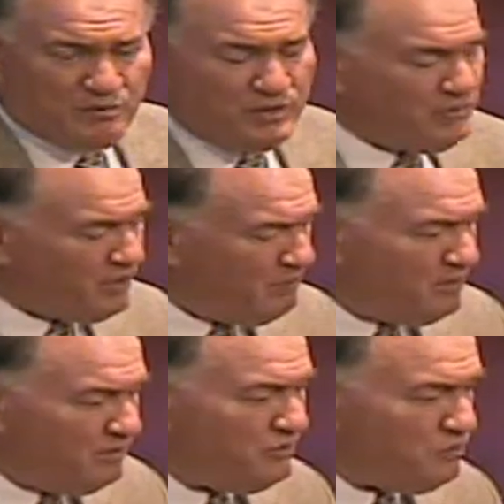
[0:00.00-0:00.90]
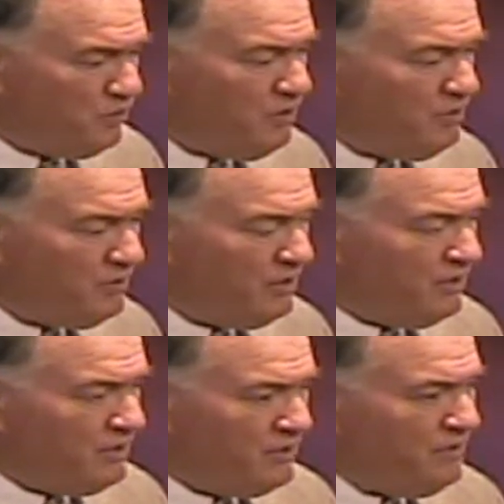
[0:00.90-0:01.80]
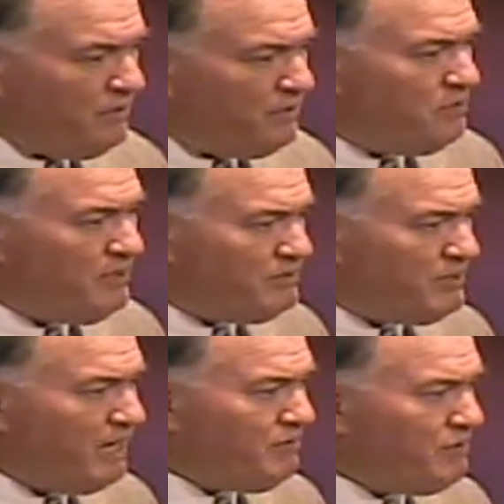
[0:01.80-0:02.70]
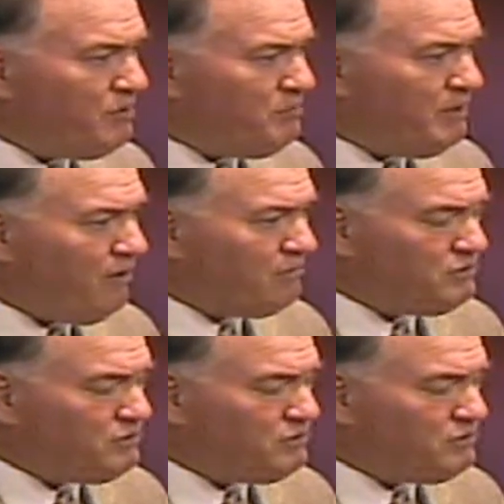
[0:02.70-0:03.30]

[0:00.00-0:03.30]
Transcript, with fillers: When you come into this world, you're either going to be saved or you're going to be lost.